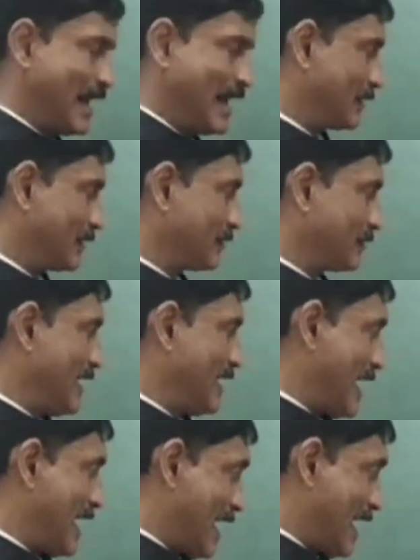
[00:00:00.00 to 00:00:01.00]
Here,
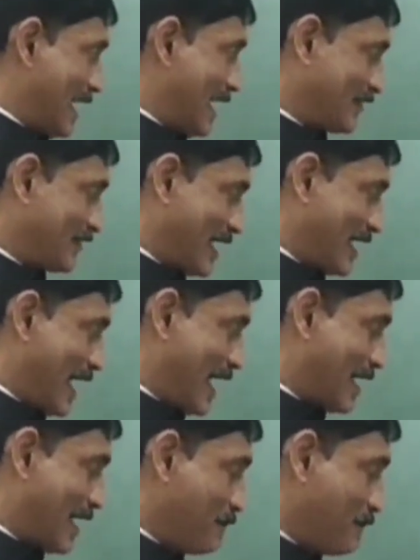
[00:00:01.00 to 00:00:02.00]
the
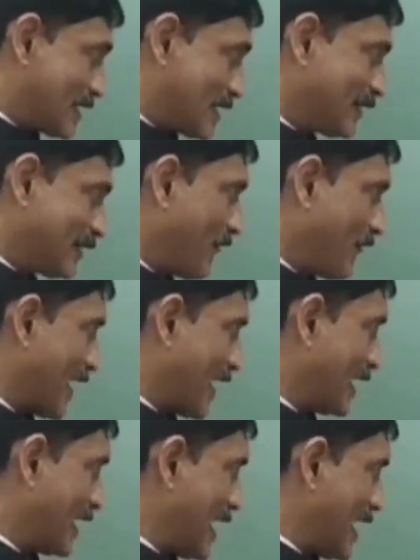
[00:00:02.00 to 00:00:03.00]
measure of
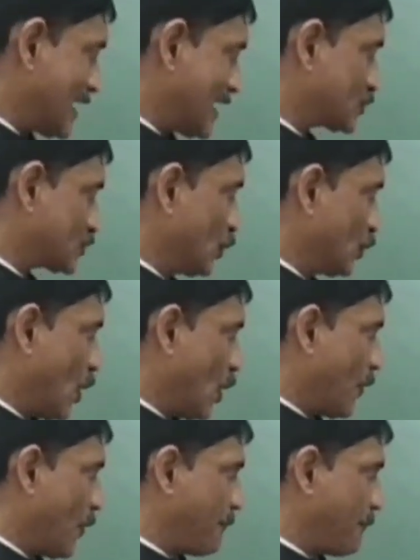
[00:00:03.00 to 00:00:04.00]
angle
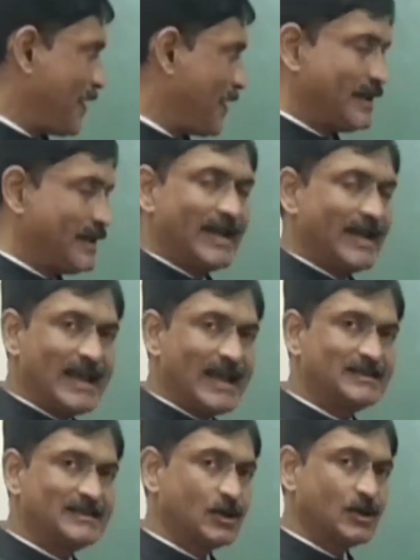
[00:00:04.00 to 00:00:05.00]
XOP
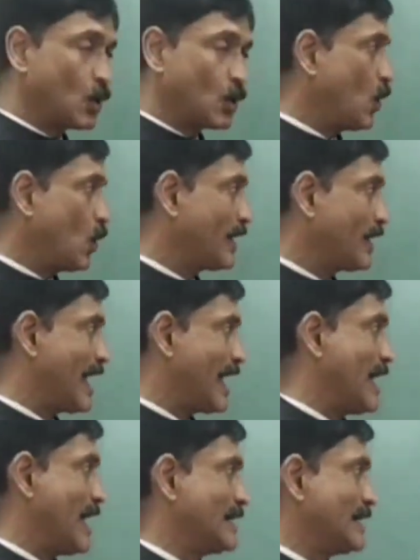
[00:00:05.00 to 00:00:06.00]
is known
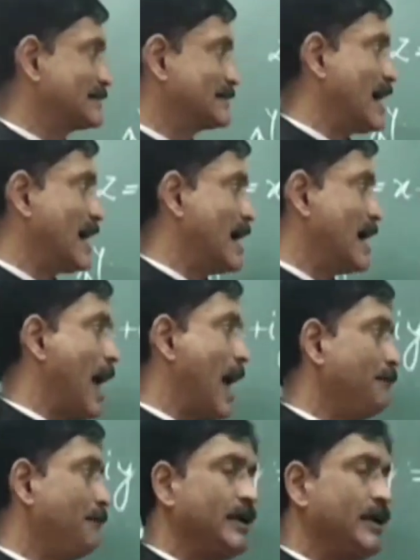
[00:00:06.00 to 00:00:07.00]
as the
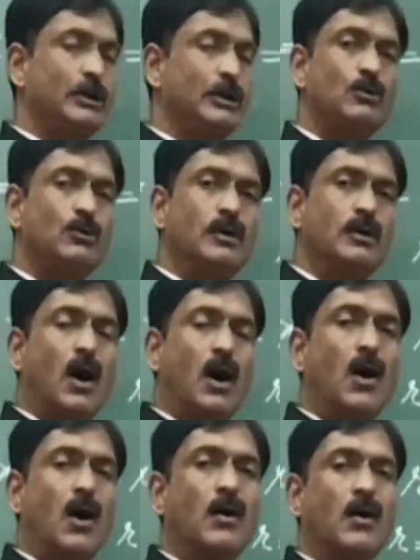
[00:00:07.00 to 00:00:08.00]
amplitude
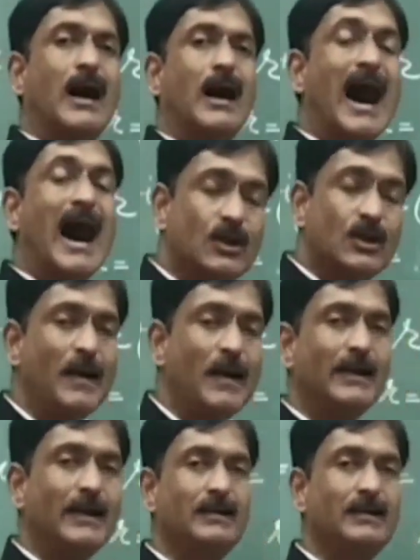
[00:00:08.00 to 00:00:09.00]
or
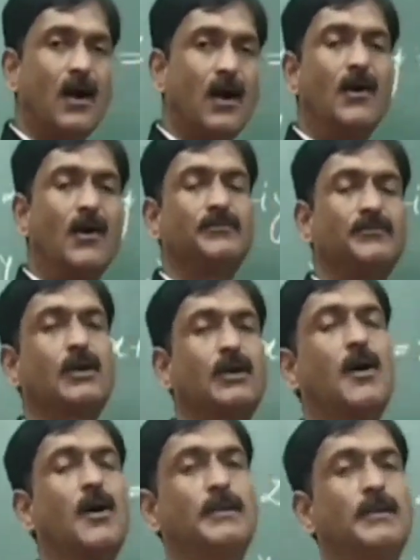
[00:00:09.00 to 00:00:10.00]
argument of
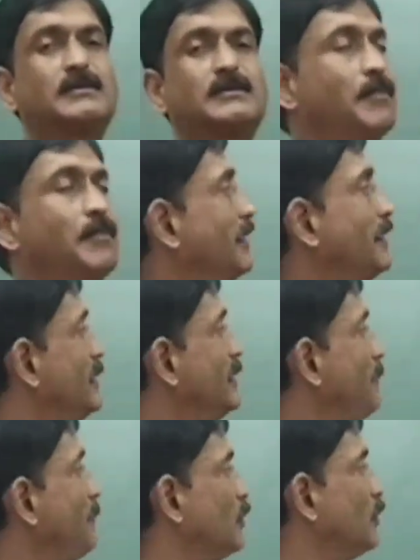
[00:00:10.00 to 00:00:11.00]
the complex number
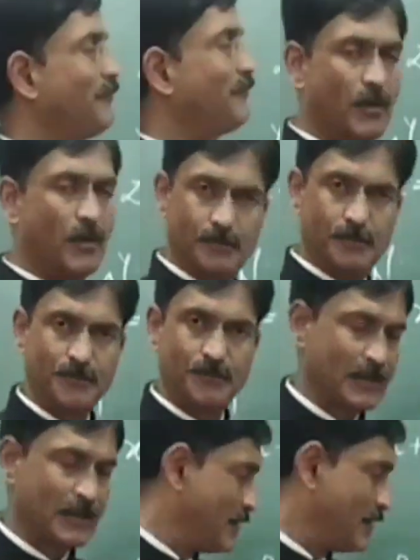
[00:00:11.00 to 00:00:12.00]
in the polar form.